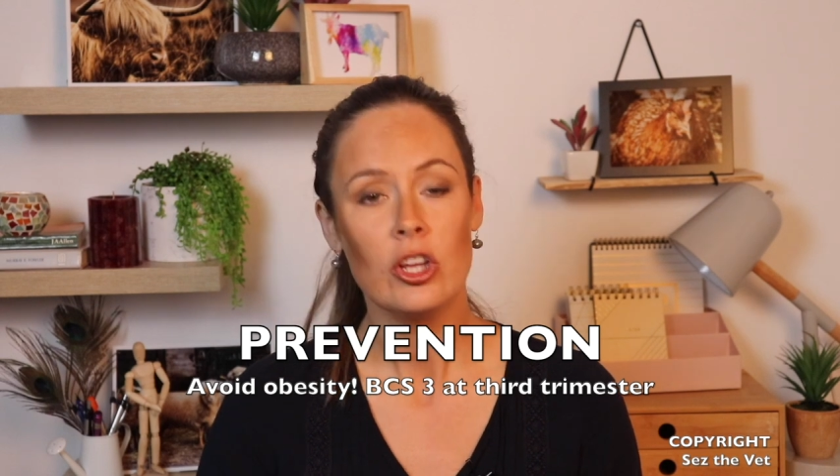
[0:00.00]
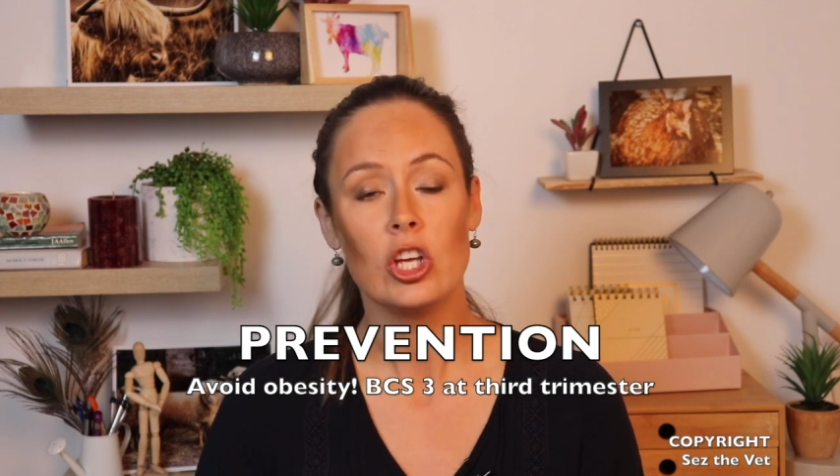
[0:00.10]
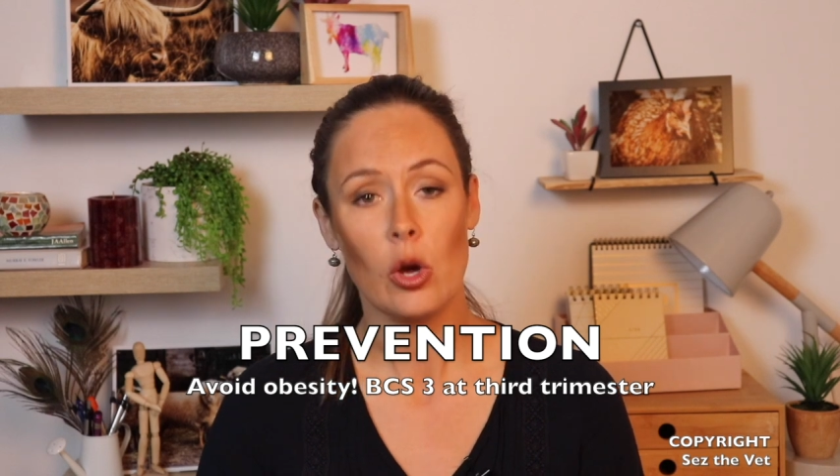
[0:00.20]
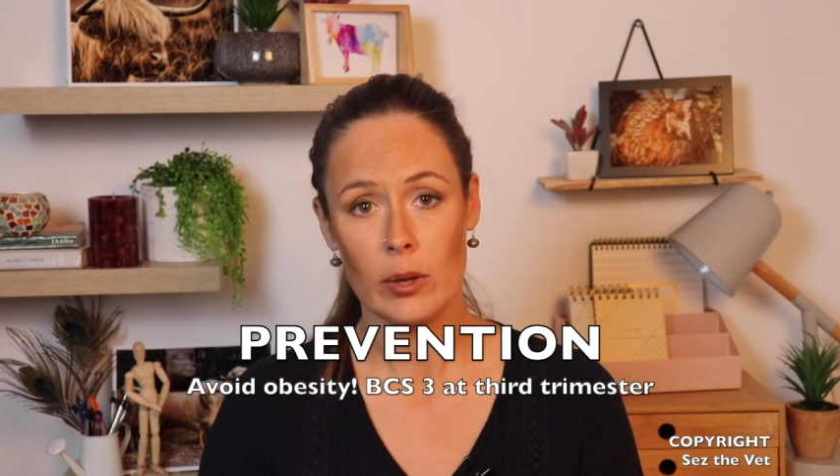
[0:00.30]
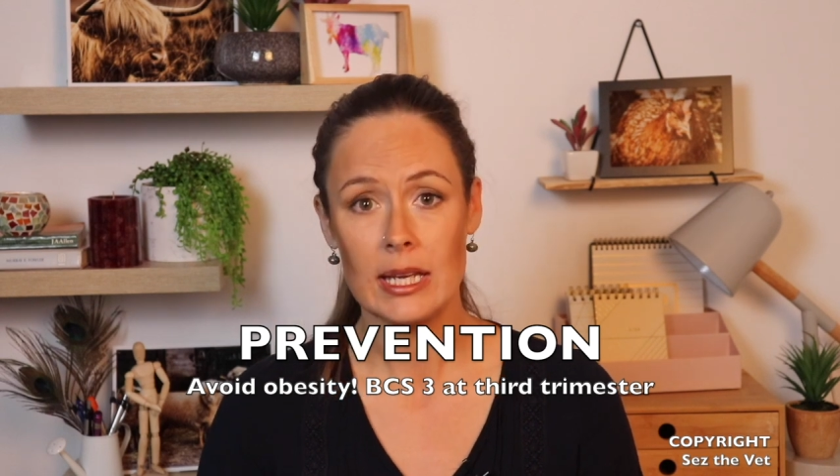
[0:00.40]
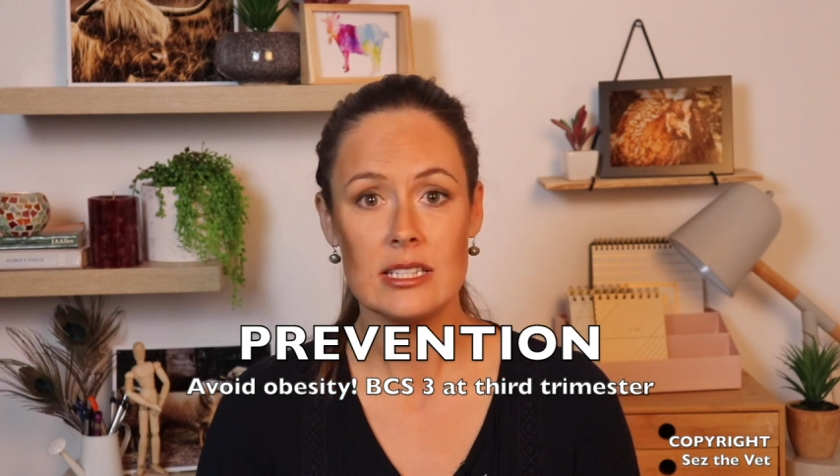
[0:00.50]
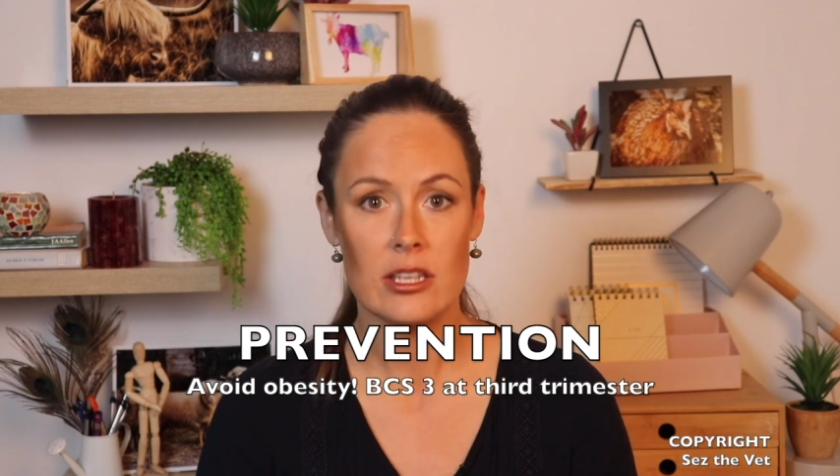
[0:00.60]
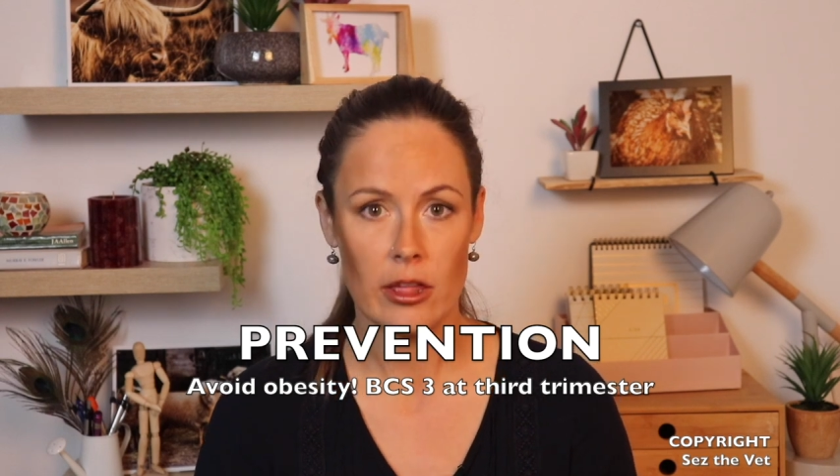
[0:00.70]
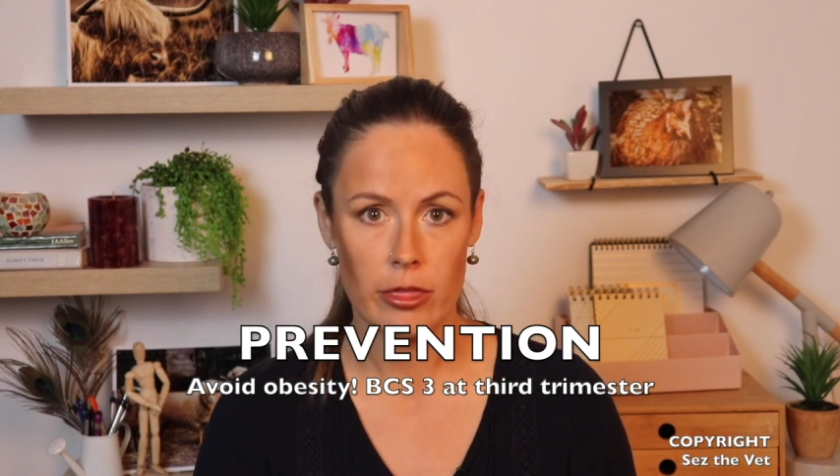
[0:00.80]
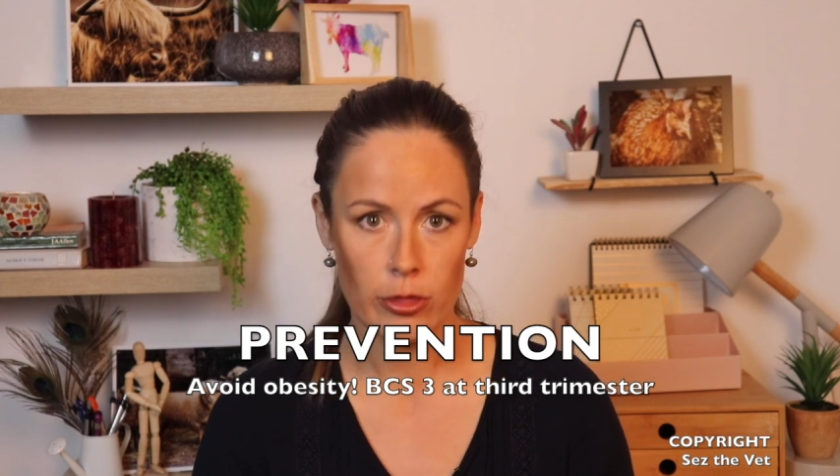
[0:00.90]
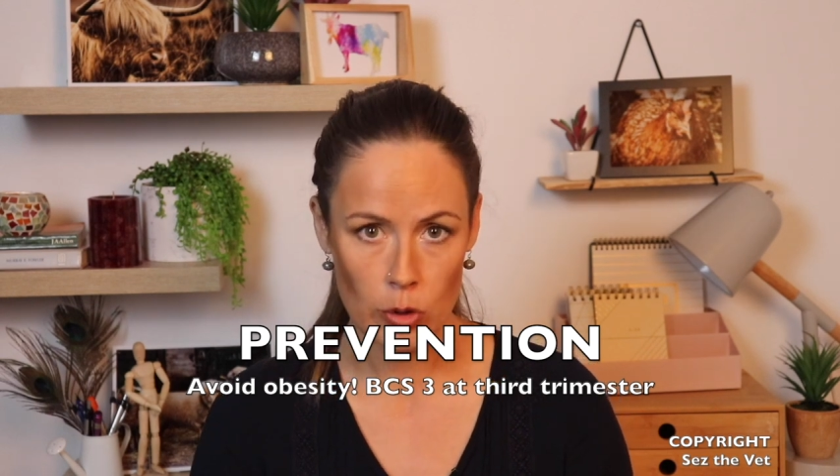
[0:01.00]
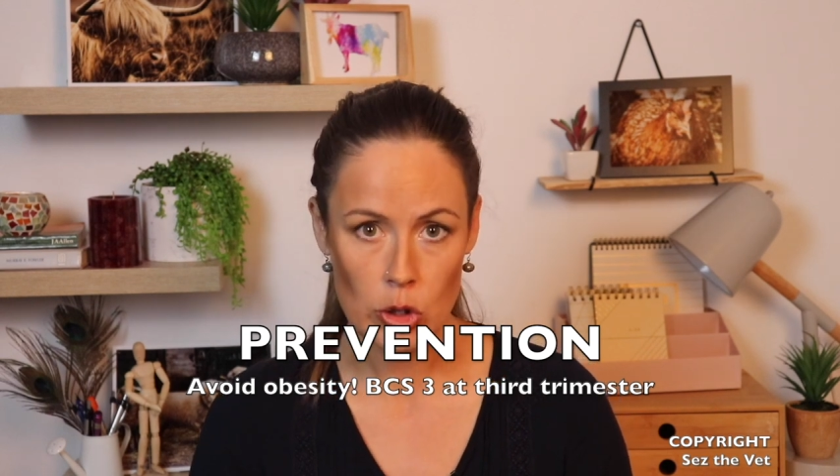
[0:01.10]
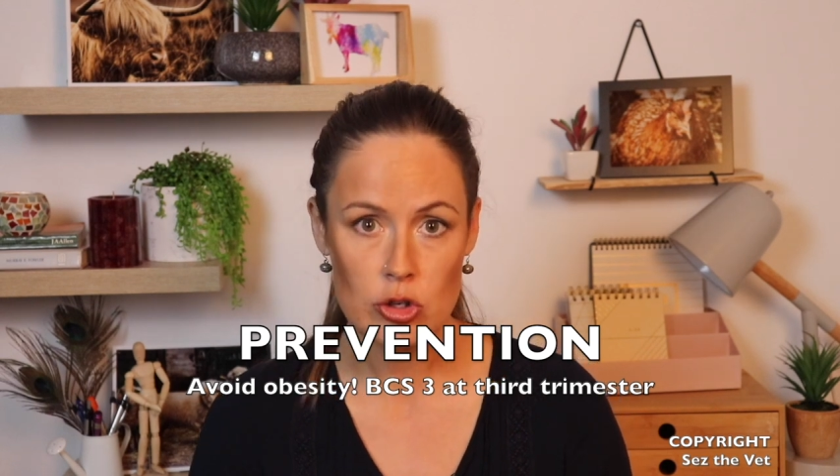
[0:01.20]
going into the third